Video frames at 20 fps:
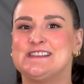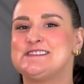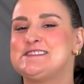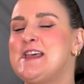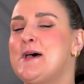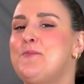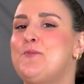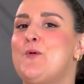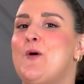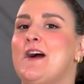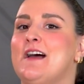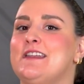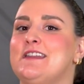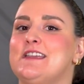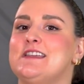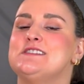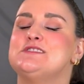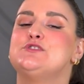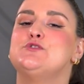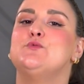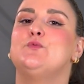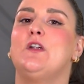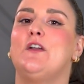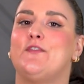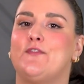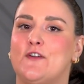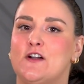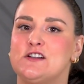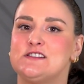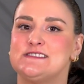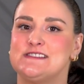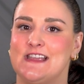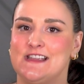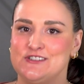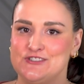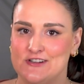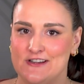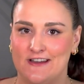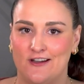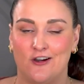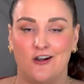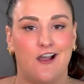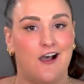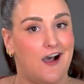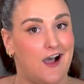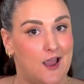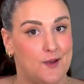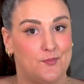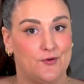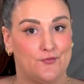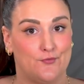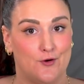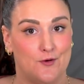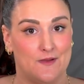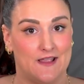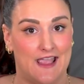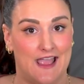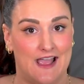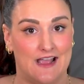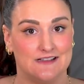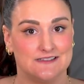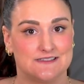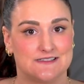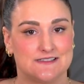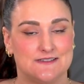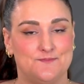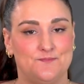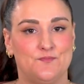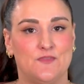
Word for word: Step one is to reverse engineer high performing ads.